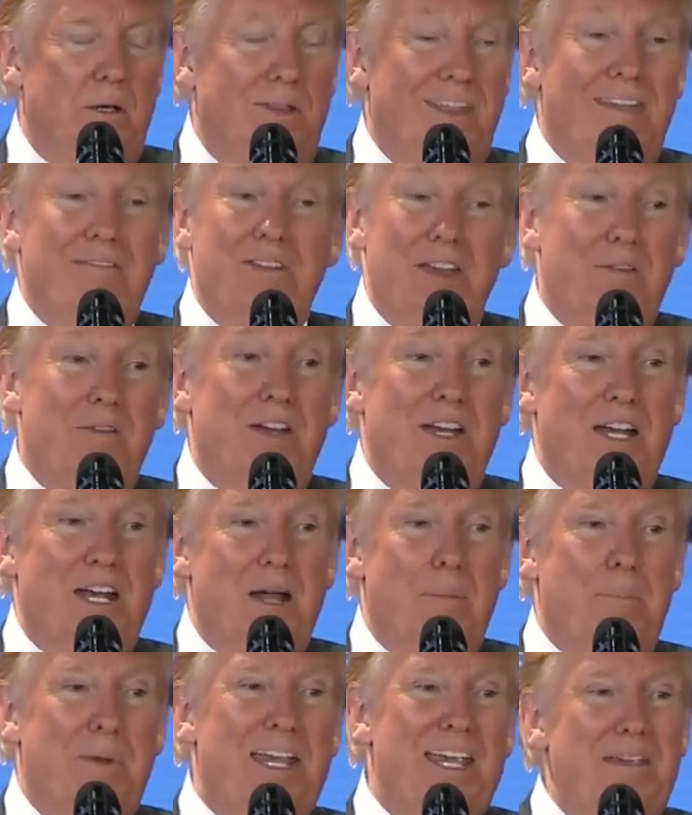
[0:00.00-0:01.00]
They've given it
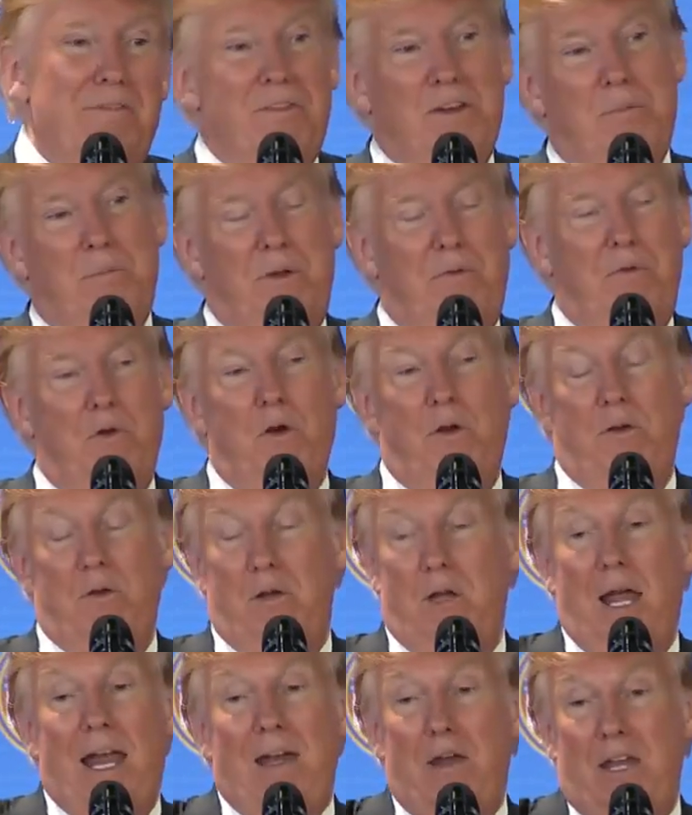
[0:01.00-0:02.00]
up even before,
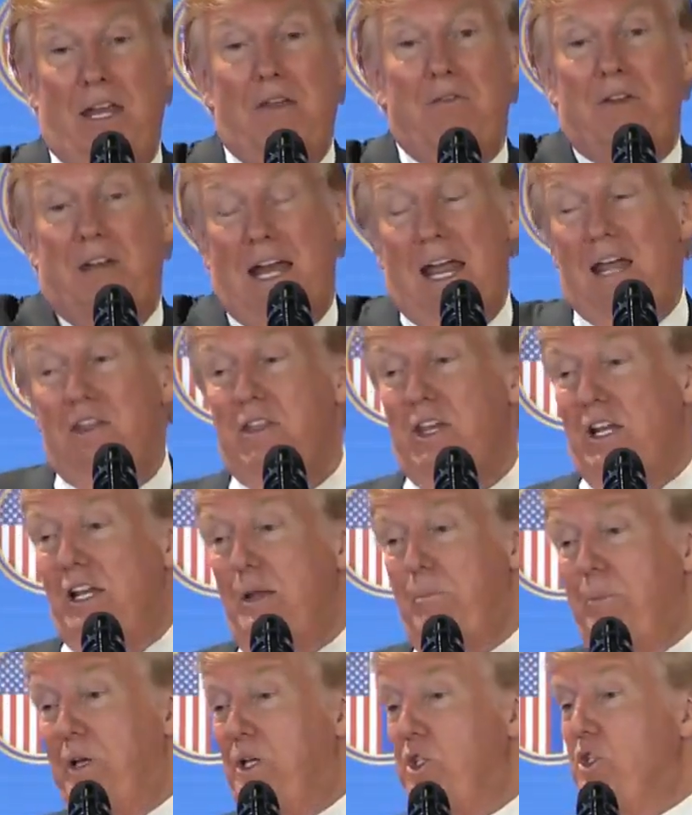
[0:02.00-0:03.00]
and even add the
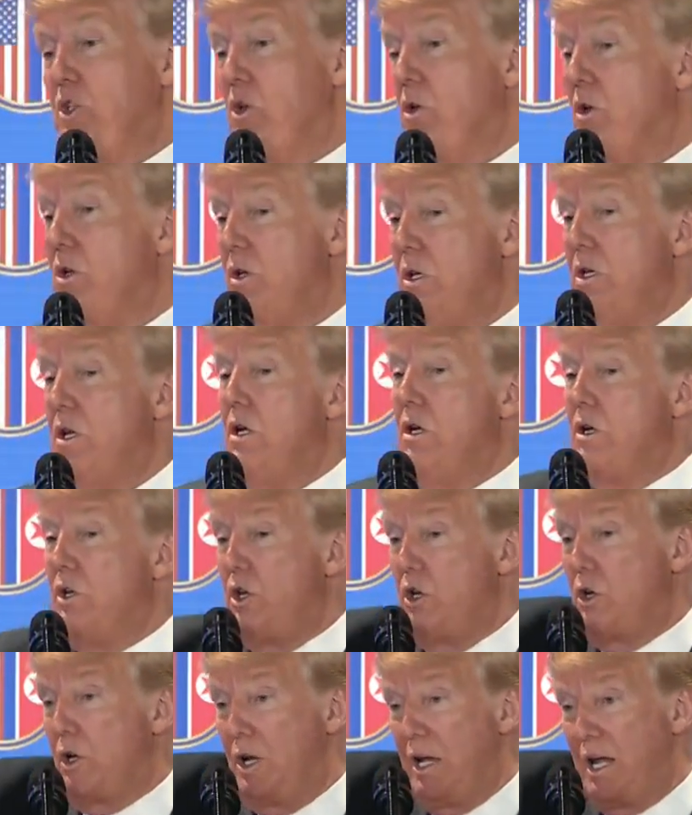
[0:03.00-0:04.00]
Olympics to it. You know,
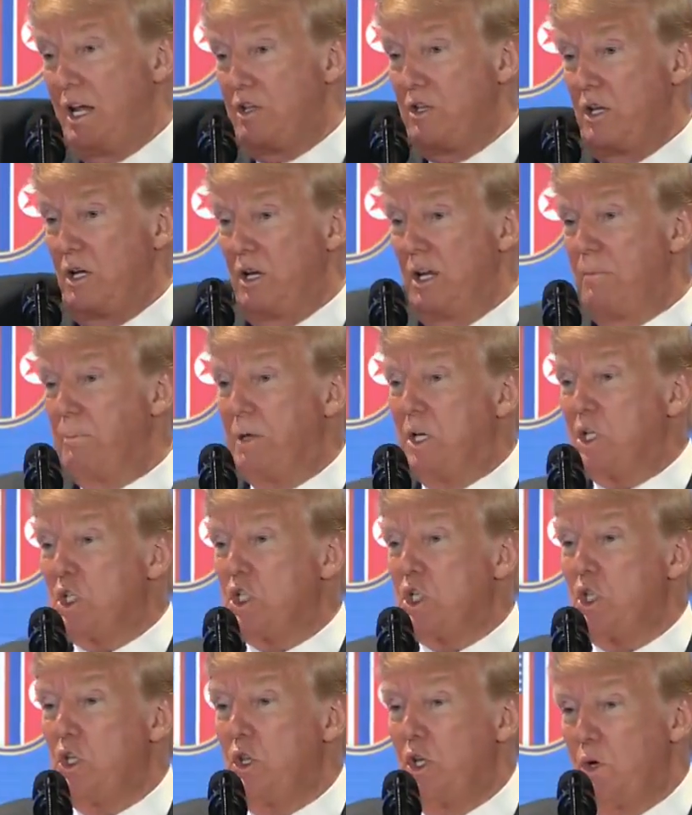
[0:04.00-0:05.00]
you could add the
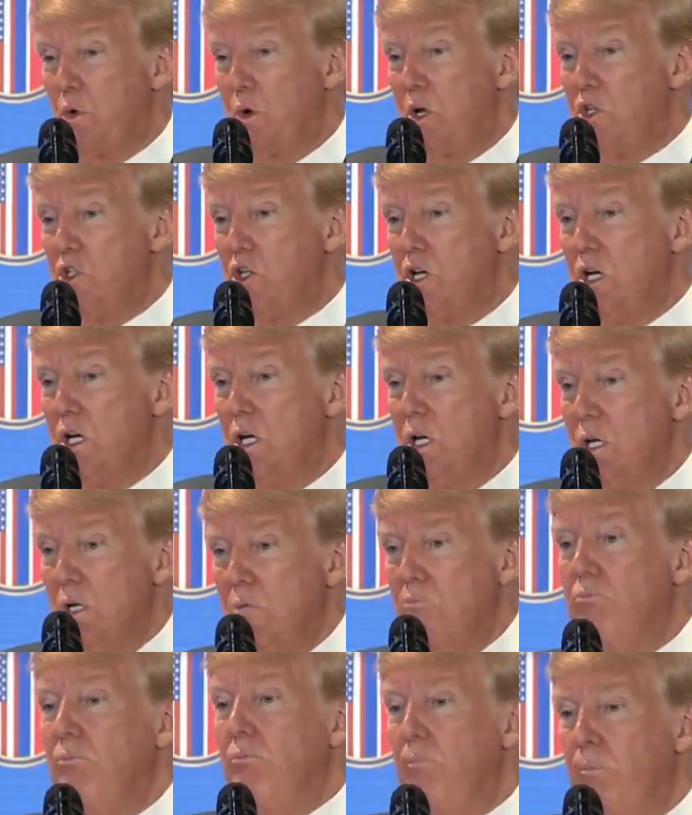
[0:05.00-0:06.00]
Olympics to the question.
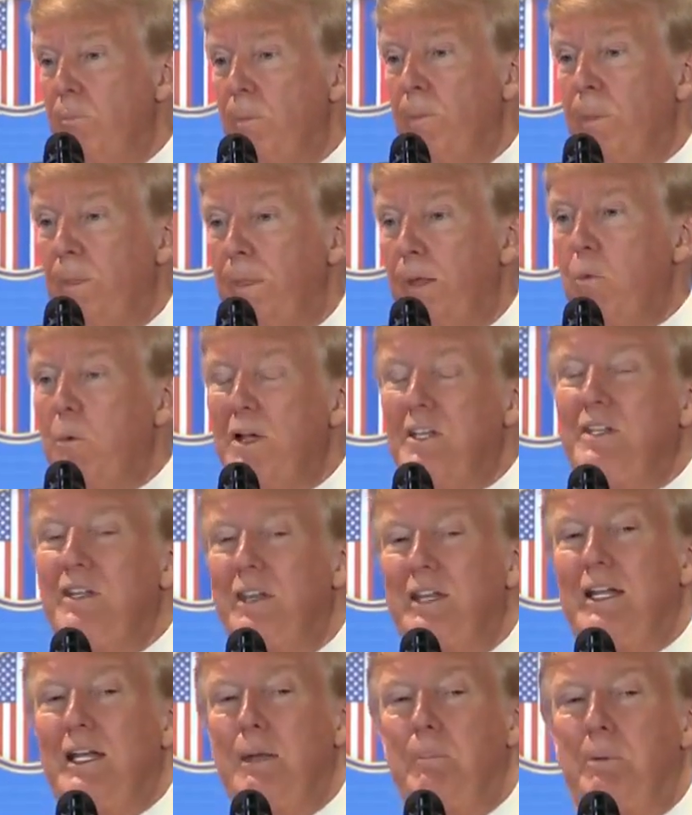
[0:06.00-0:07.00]
They went to
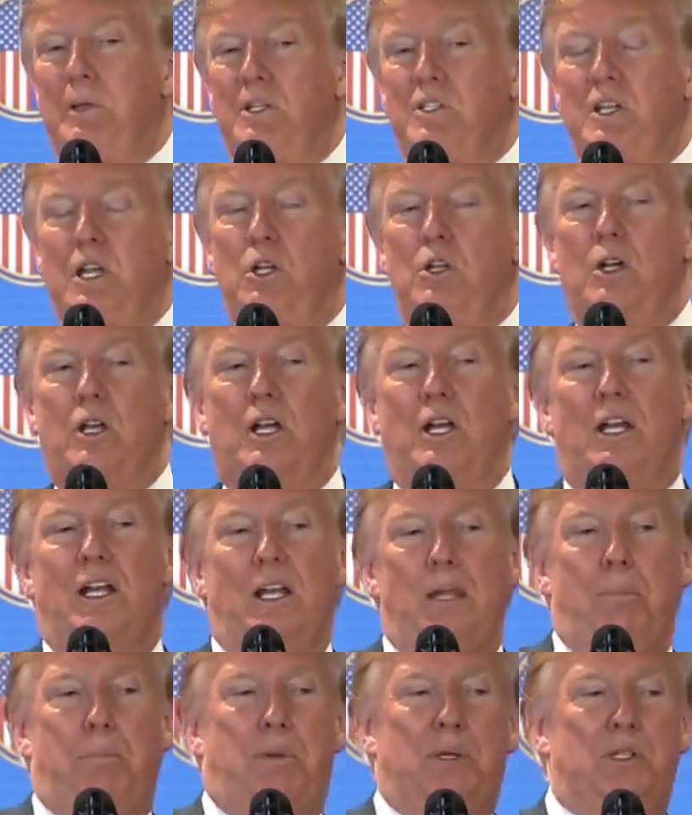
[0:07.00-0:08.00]
the Olympics. They took an
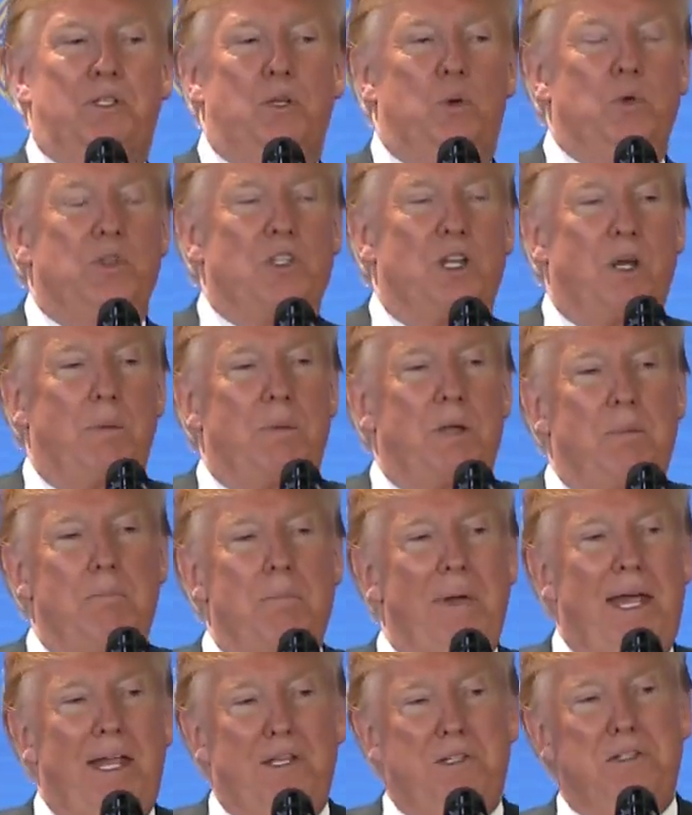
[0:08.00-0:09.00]
Olympics that was going to be a
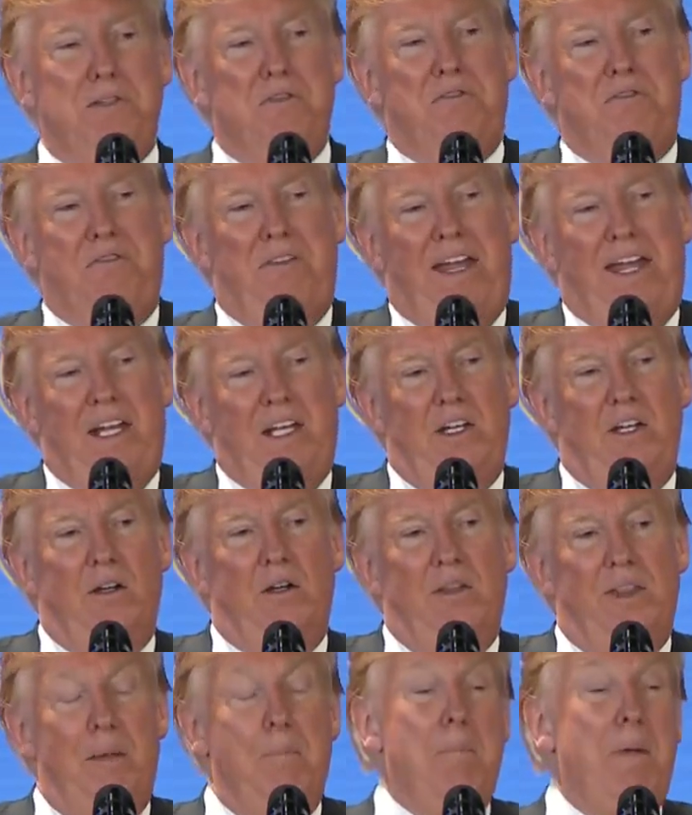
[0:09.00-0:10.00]
massive failure
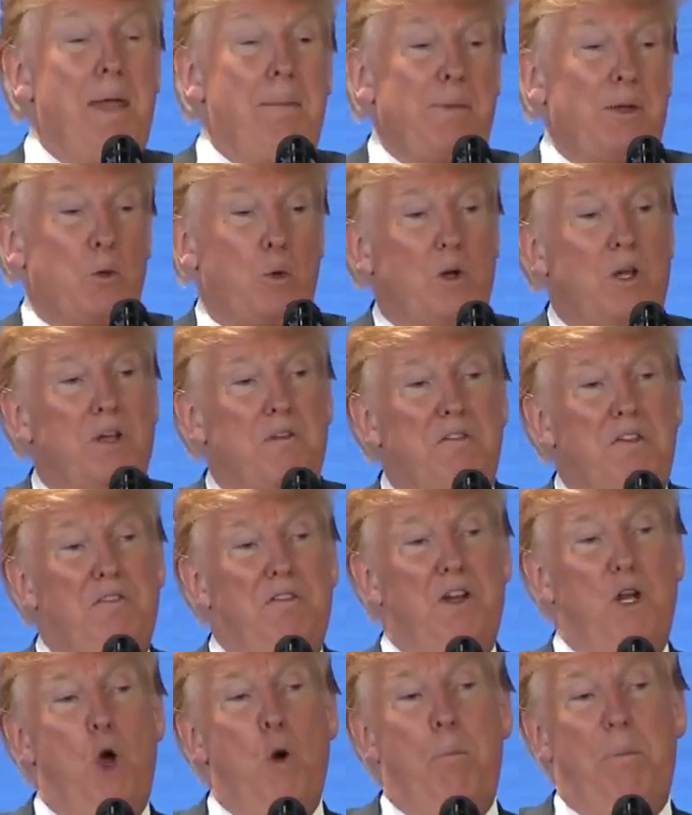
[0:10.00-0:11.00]
that maybe wouldn't have
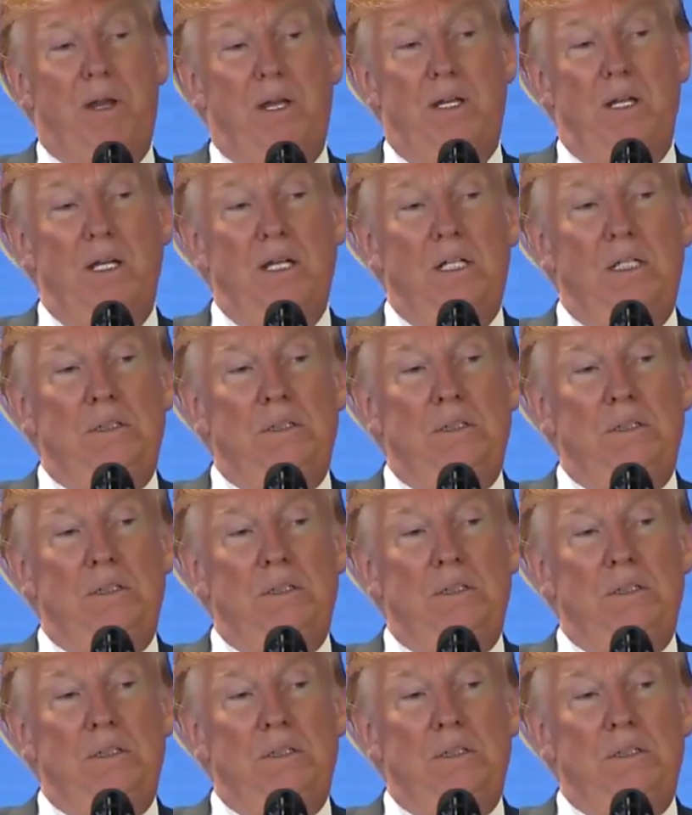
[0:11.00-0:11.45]
even opened.